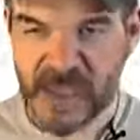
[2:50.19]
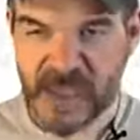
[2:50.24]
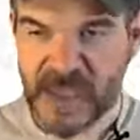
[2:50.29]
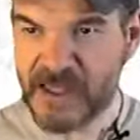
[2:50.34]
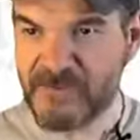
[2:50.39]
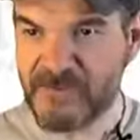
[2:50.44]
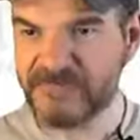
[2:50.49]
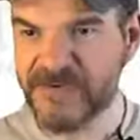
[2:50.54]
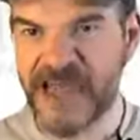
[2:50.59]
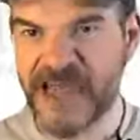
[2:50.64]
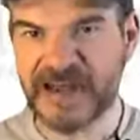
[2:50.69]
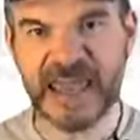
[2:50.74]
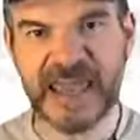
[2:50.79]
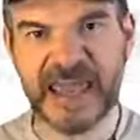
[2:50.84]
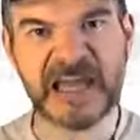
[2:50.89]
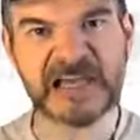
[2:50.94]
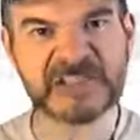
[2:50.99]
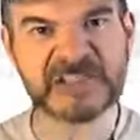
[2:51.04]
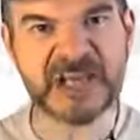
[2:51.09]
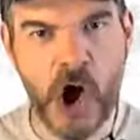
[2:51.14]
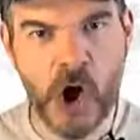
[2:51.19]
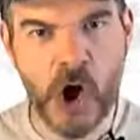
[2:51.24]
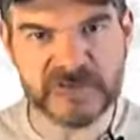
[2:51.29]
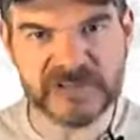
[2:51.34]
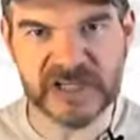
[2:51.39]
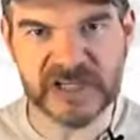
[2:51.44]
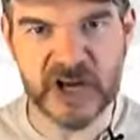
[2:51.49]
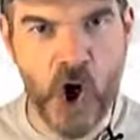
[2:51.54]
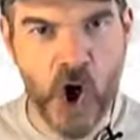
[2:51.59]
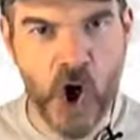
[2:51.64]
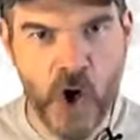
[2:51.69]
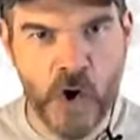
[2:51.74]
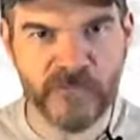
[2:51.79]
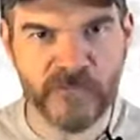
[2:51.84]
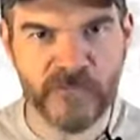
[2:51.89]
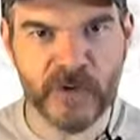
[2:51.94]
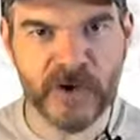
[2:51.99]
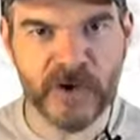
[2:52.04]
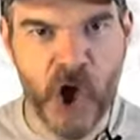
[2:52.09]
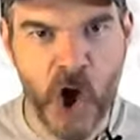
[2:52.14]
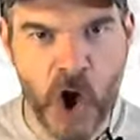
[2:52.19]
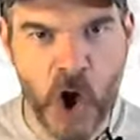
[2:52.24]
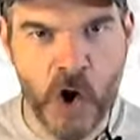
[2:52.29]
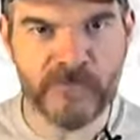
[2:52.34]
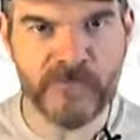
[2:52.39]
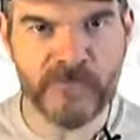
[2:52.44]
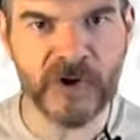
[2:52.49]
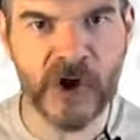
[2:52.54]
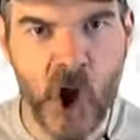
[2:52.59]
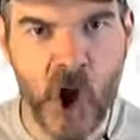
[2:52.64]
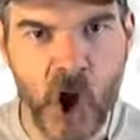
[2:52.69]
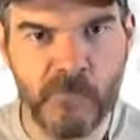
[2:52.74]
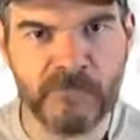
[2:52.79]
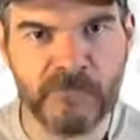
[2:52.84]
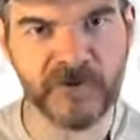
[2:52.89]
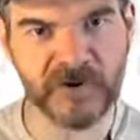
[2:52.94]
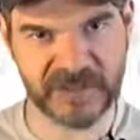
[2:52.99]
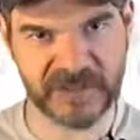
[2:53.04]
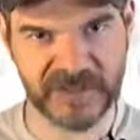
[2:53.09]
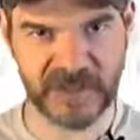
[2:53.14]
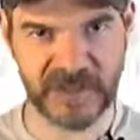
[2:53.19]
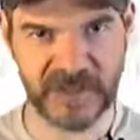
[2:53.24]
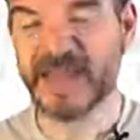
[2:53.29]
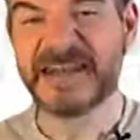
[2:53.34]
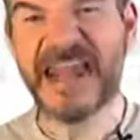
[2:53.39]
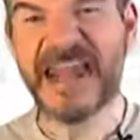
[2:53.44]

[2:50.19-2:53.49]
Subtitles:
In fact, it condones it over and over and over again.